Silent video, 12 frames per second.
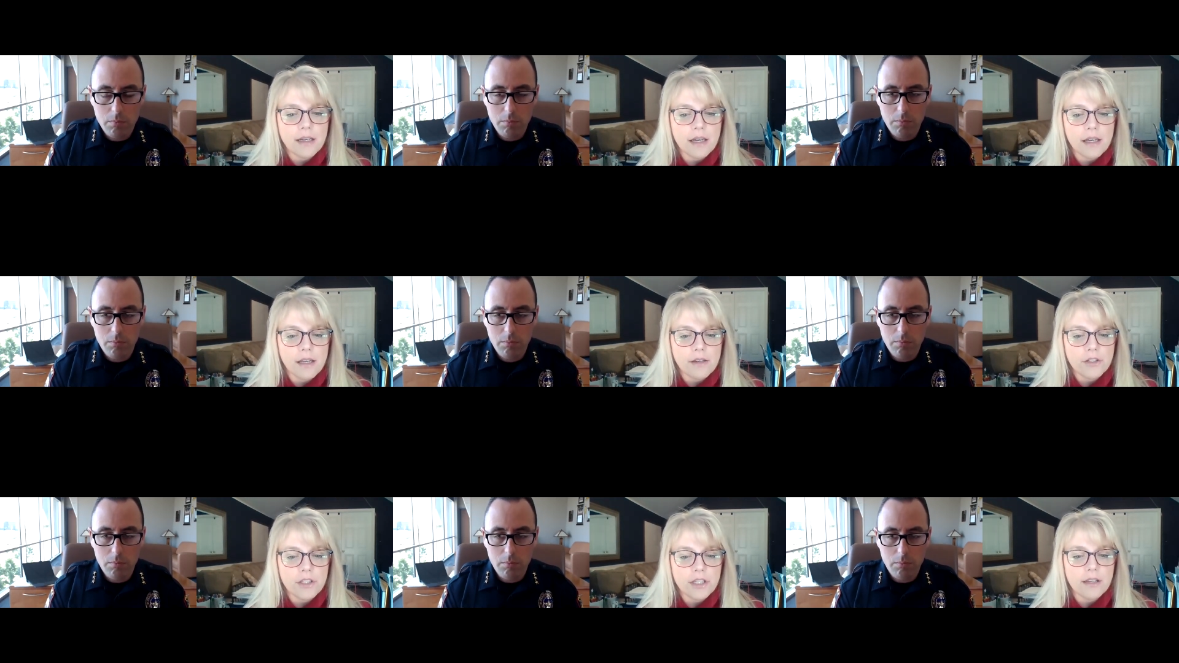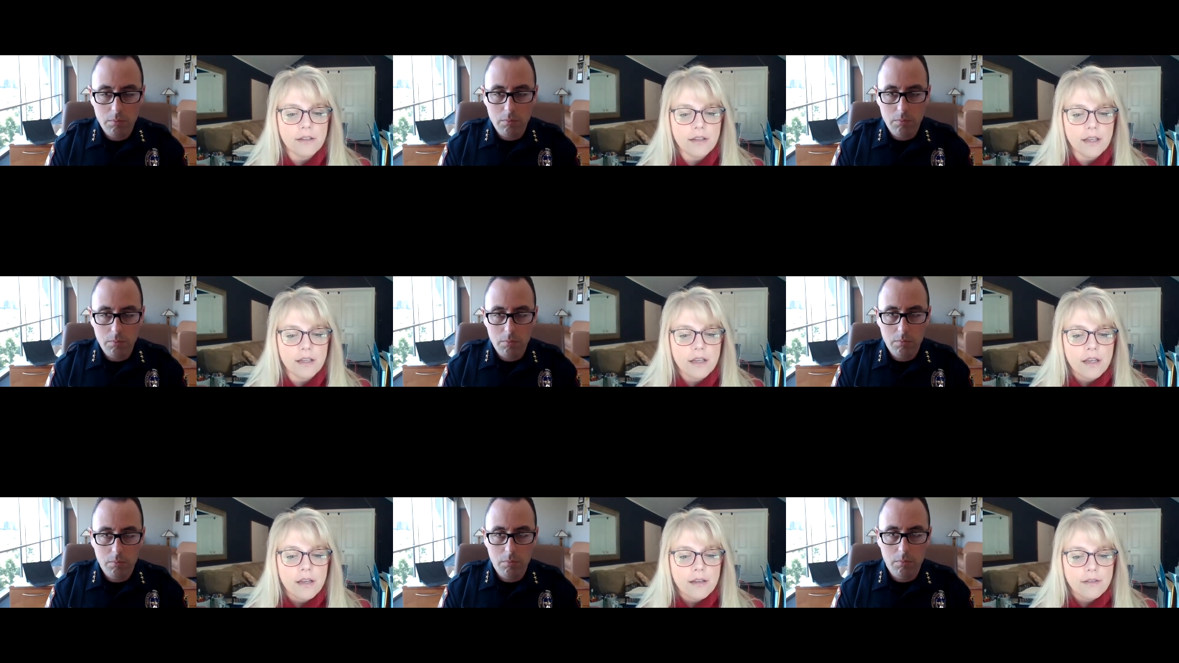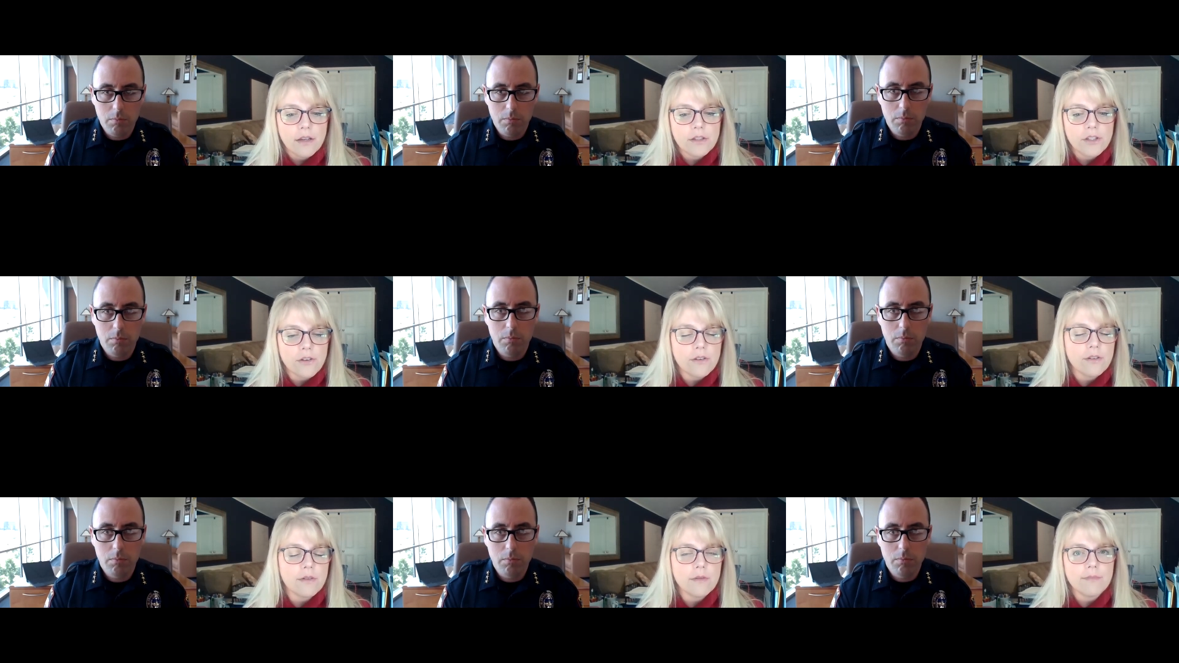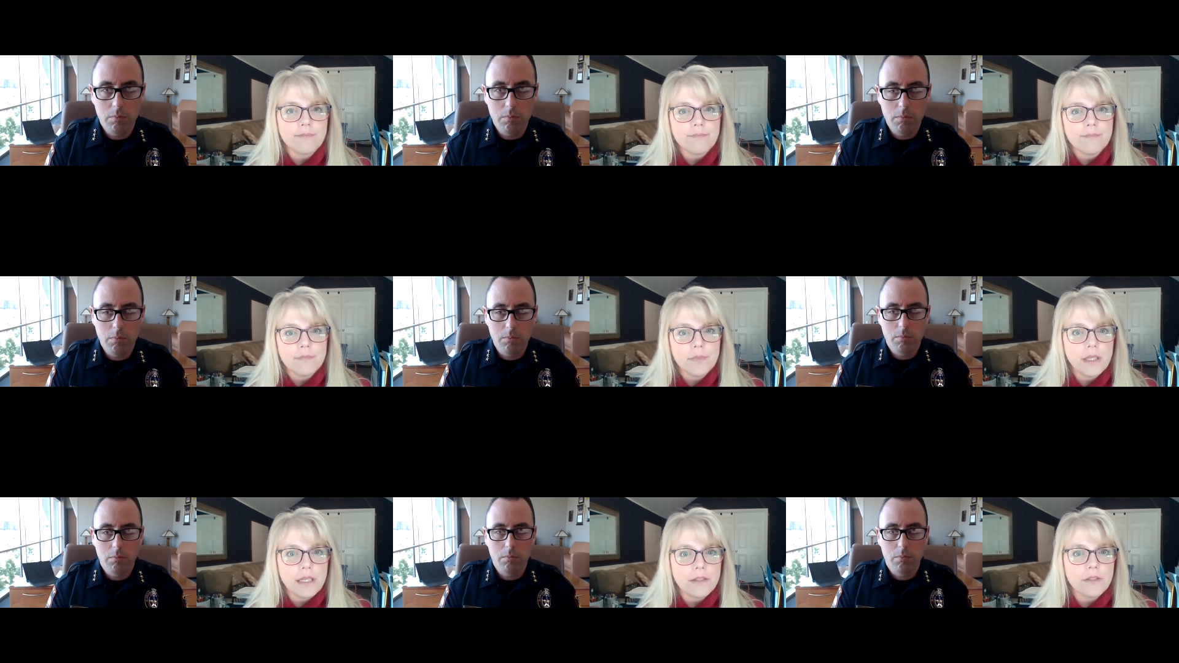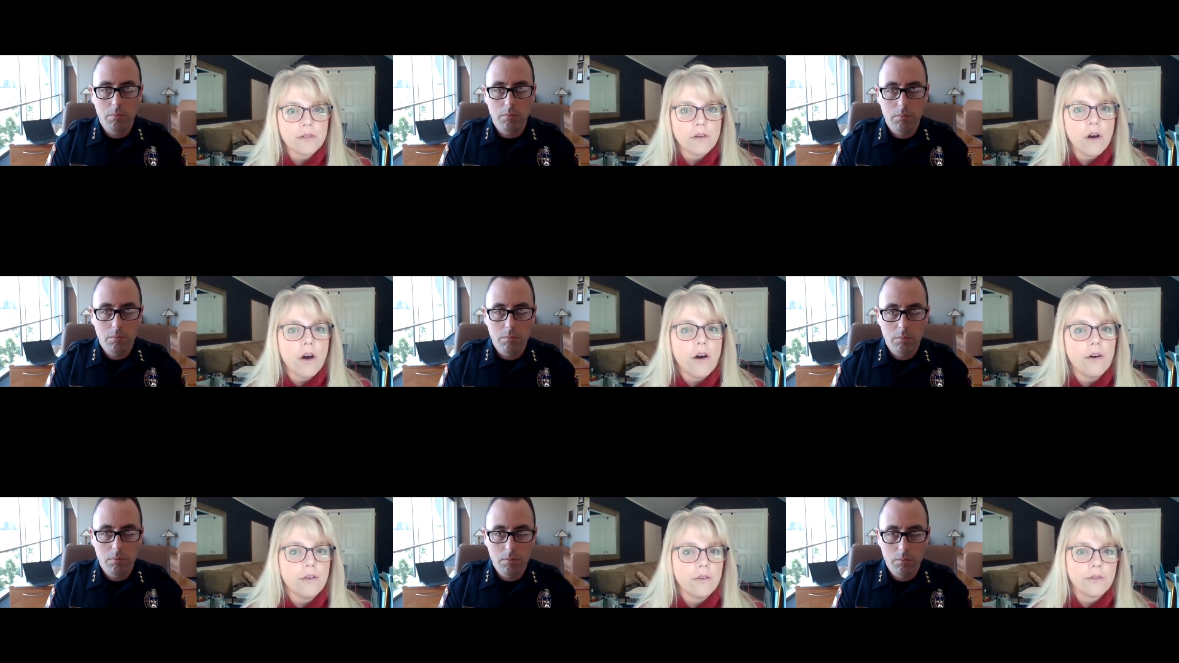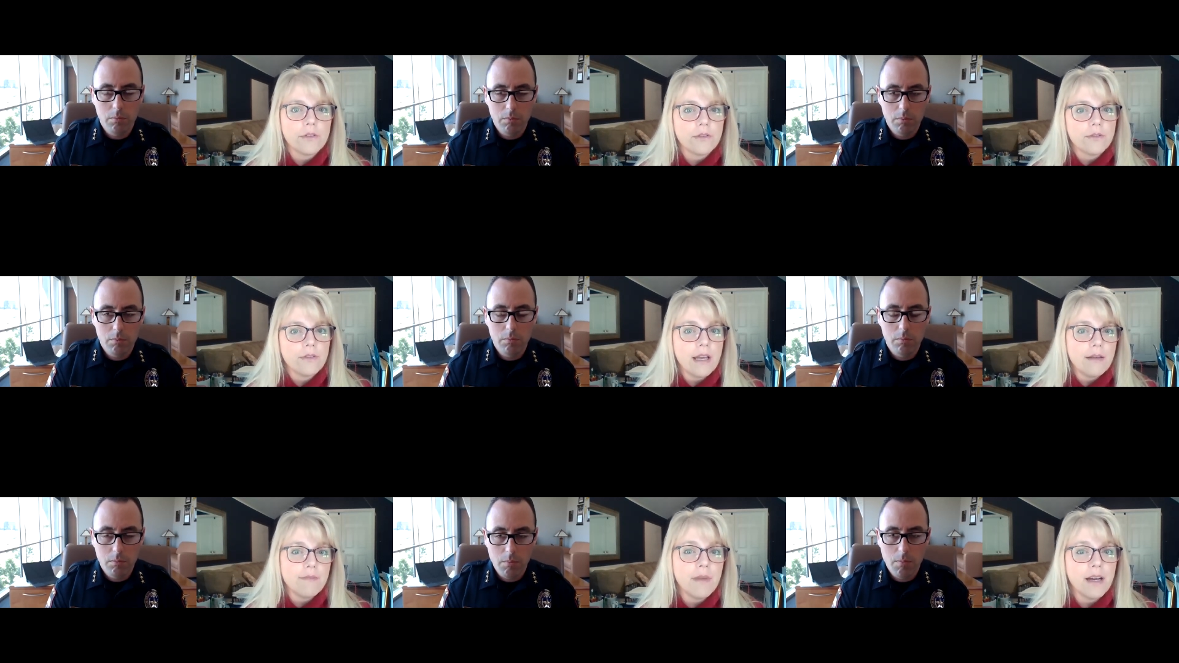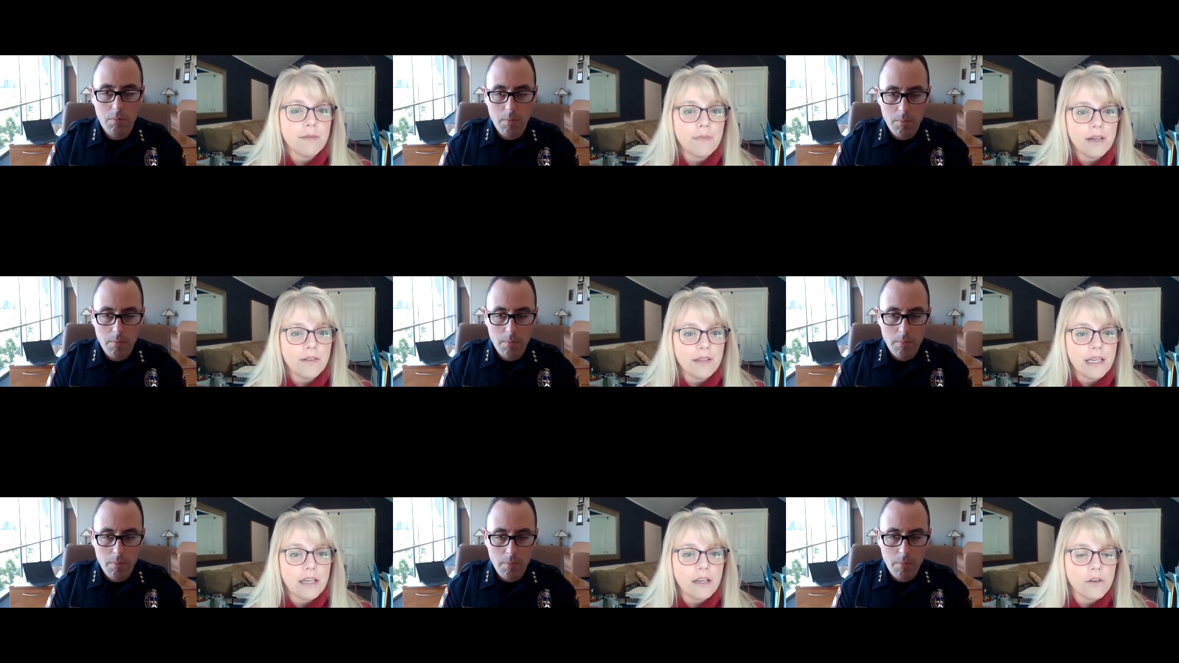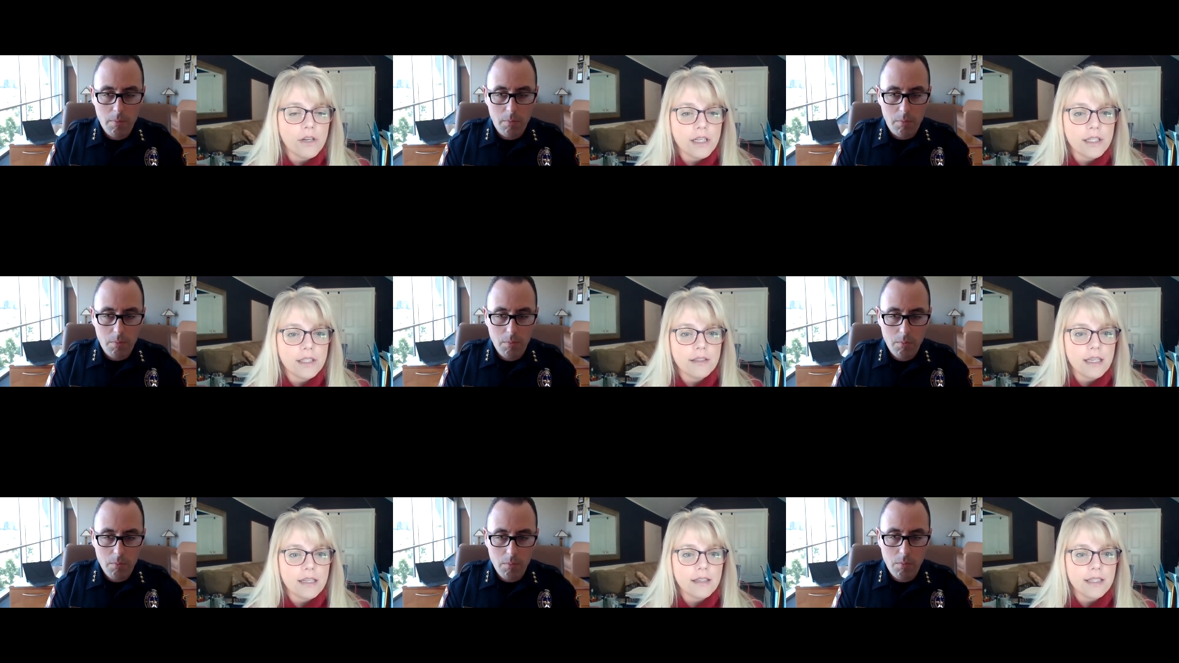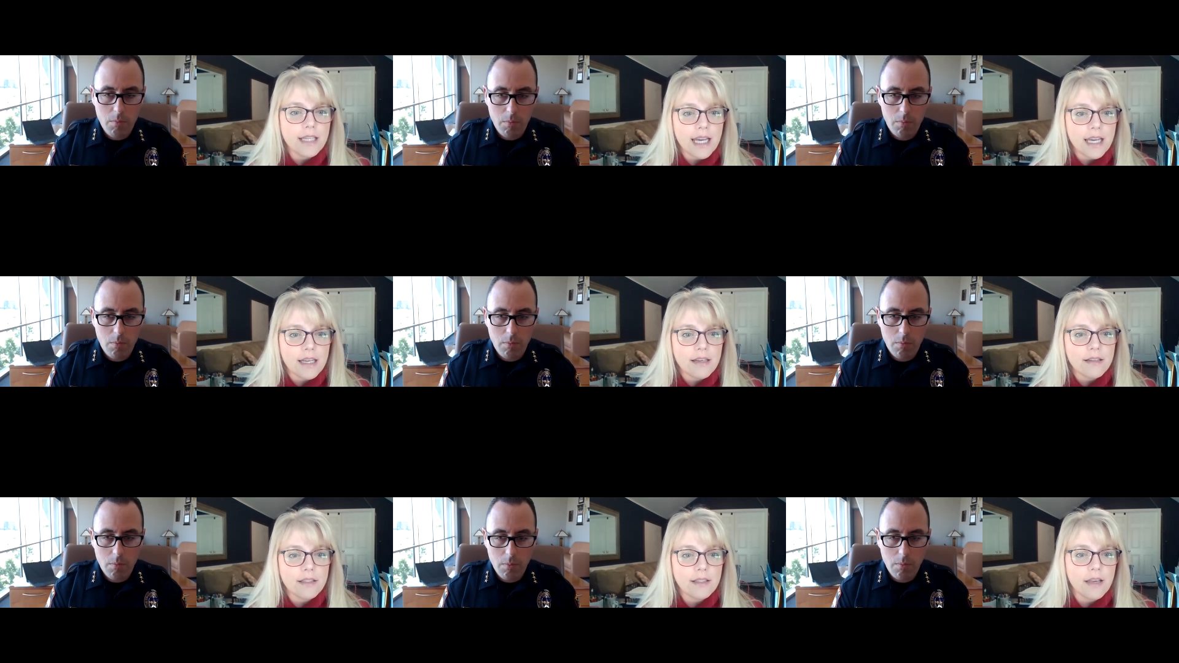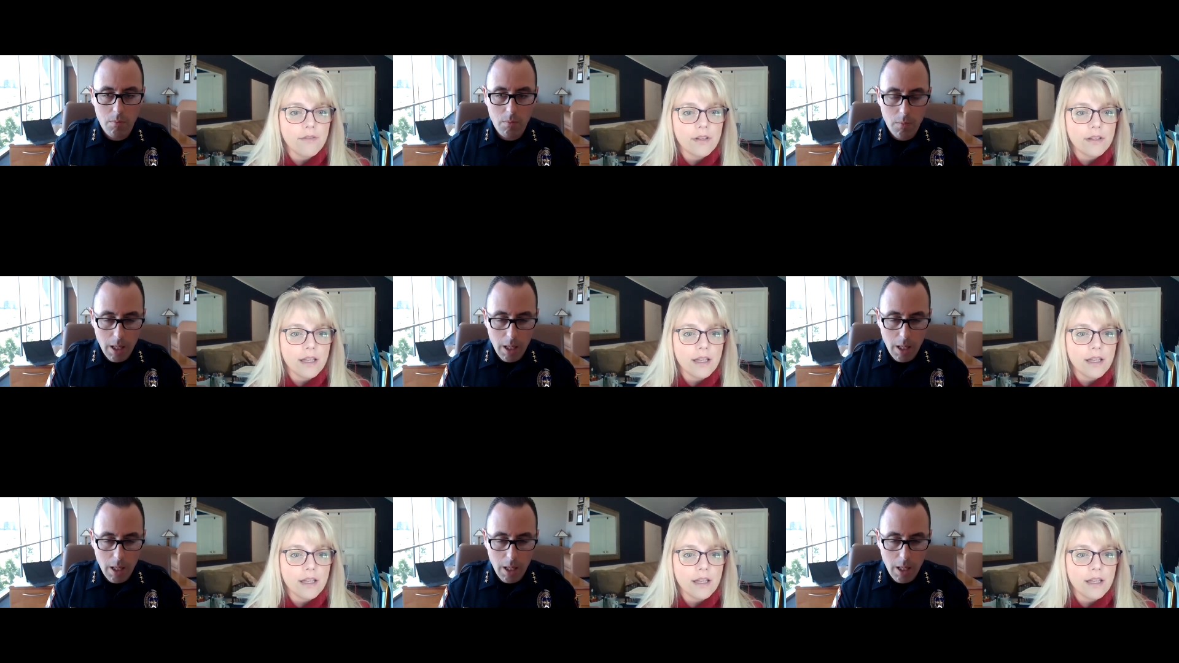Speaker 1: And I understand that there are certain police calls that might be on the increase these days, given